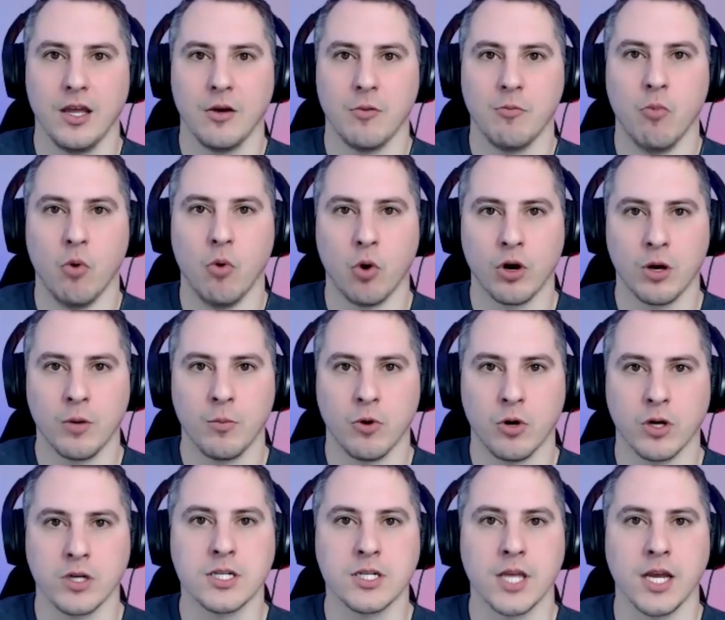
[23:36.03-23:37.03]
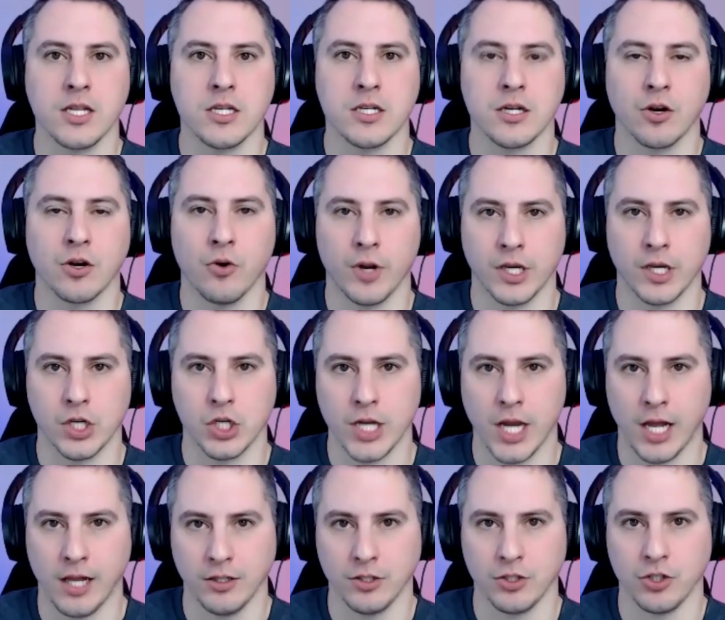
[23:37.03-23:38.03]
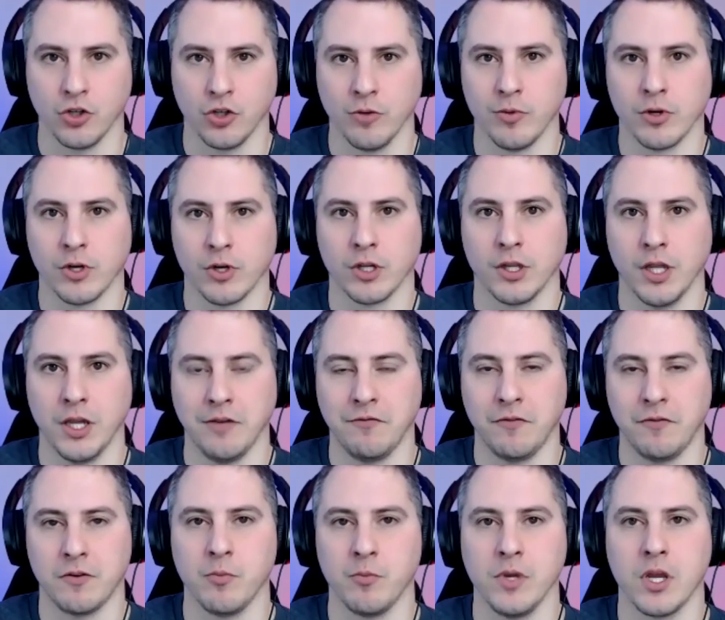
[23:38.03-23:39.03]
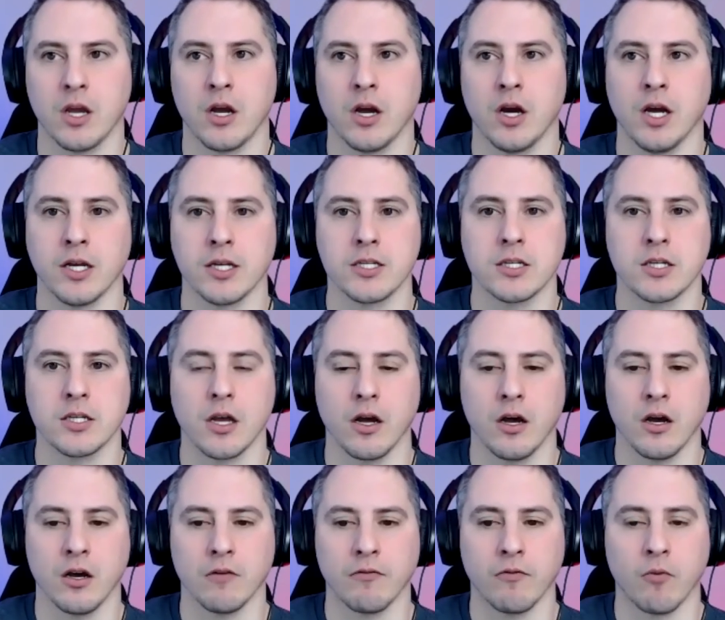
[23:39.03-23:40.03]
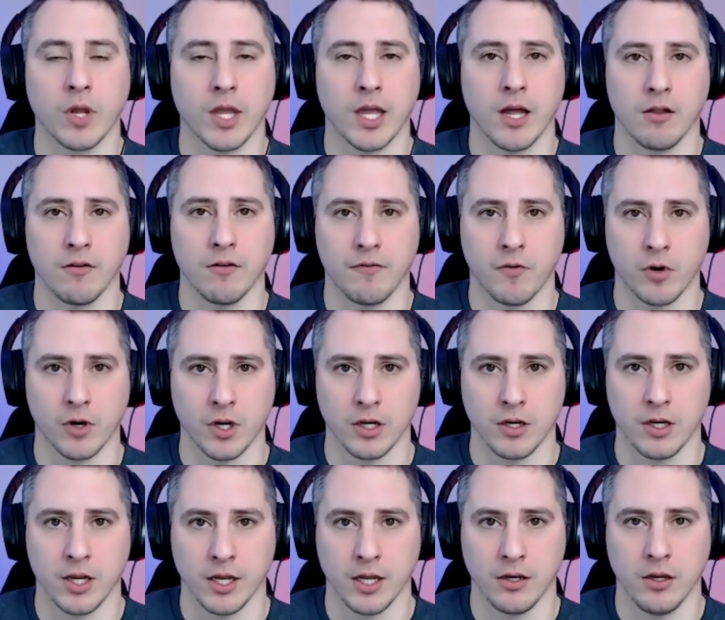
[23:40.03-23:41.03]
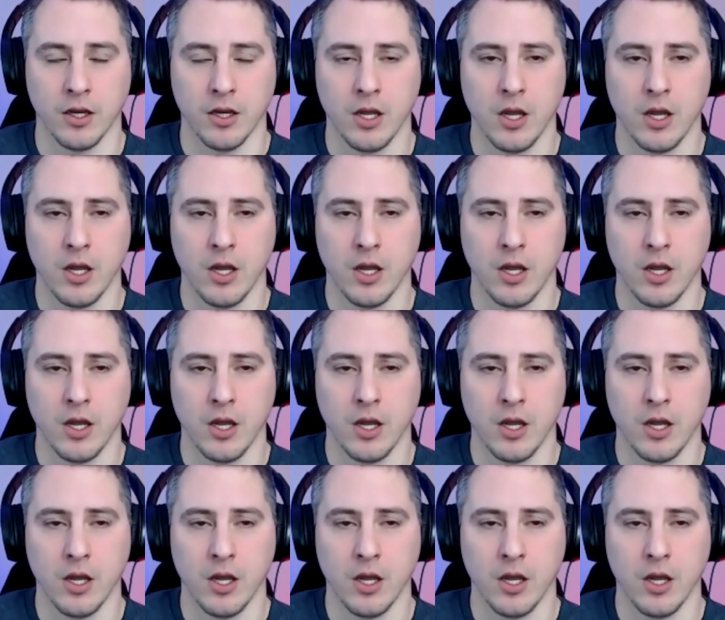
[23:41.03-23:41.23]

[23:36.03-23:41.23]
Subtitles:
more and more states are going to challenge Uber and Lyft because of what California did.